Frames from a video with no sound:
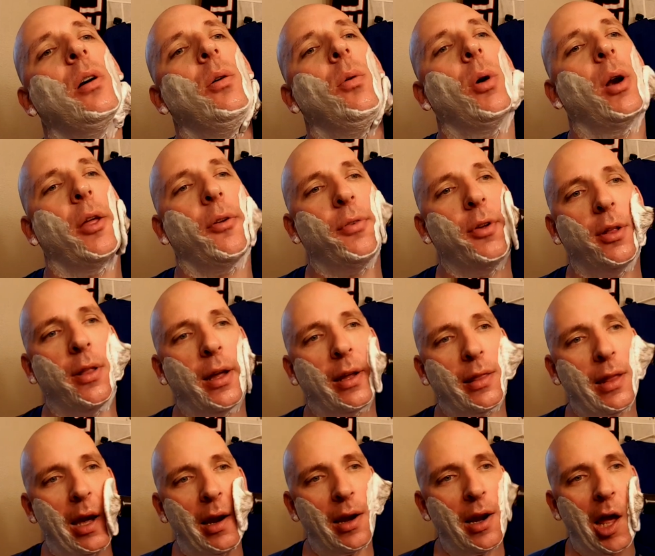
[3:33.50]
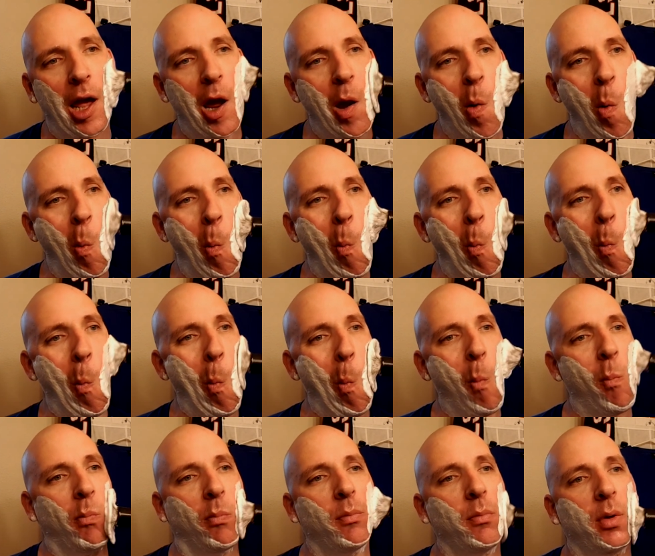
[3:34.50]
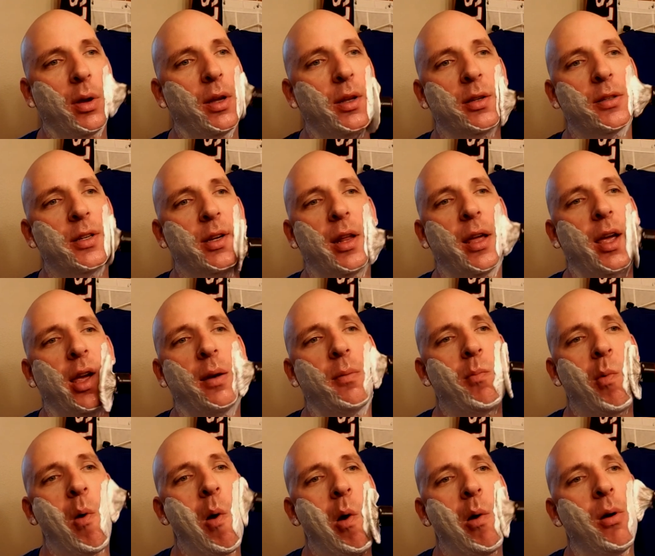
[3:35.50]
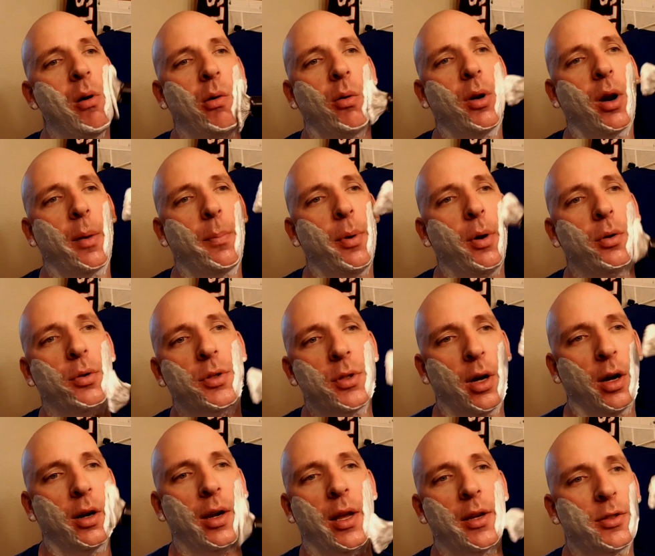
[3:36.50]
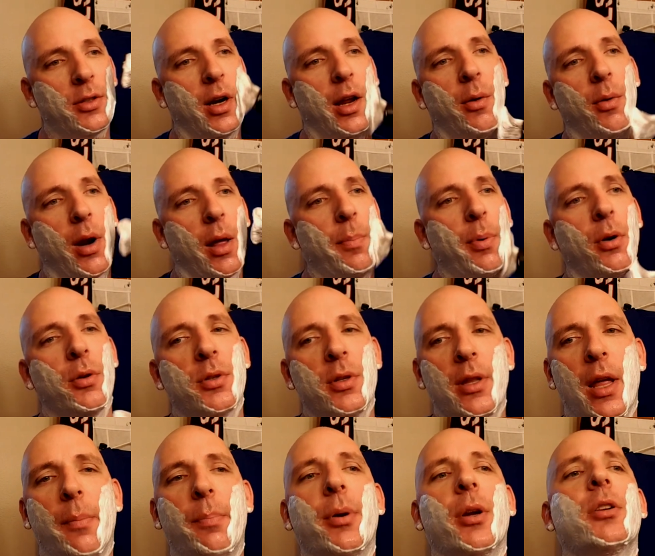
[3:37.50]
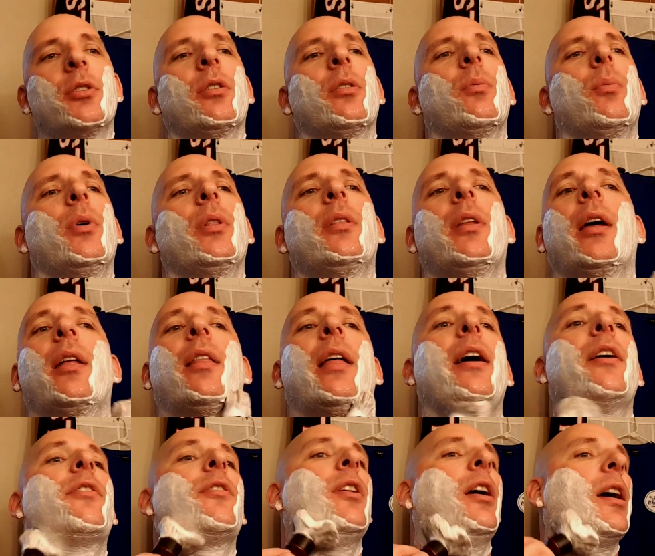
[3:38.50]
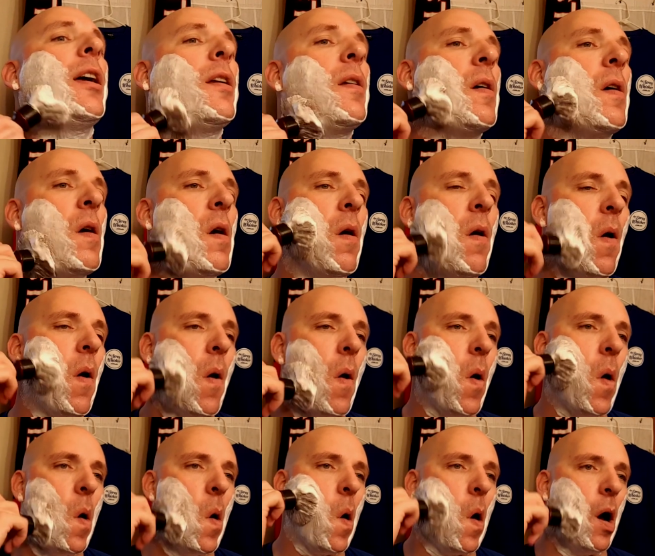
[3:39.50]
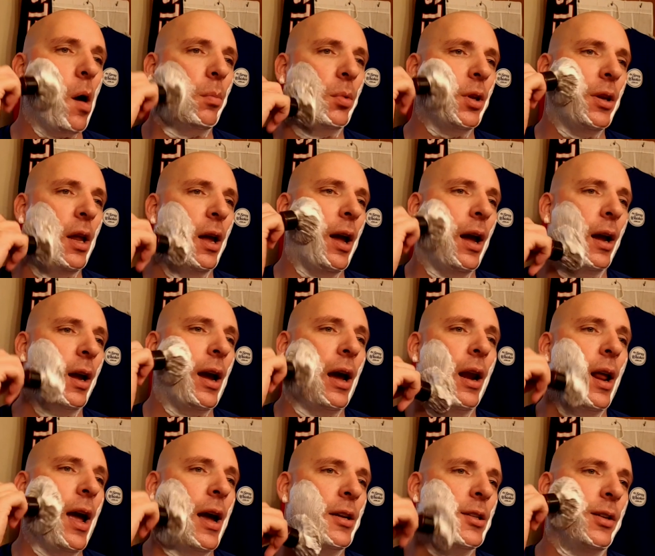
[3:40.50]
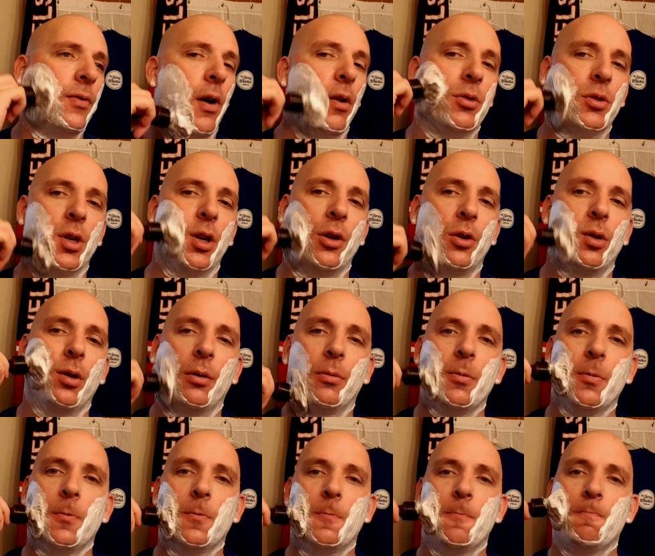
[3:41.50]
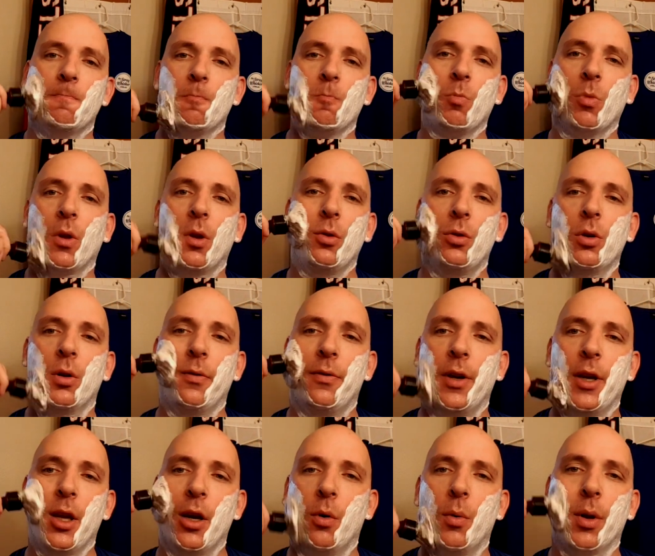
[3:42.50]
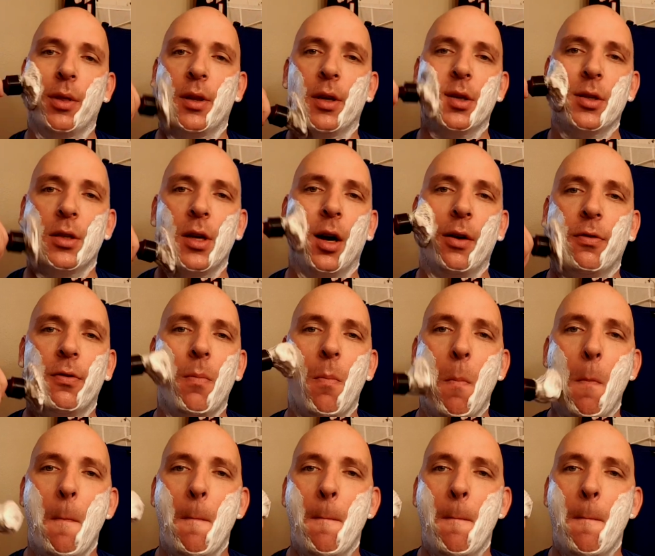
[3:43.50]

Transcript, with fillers: what I feel like that day. And today, when I posted, or yesterday when I posted that picture late last night, um, today I got asked if I was going to do a do a video with this stuff.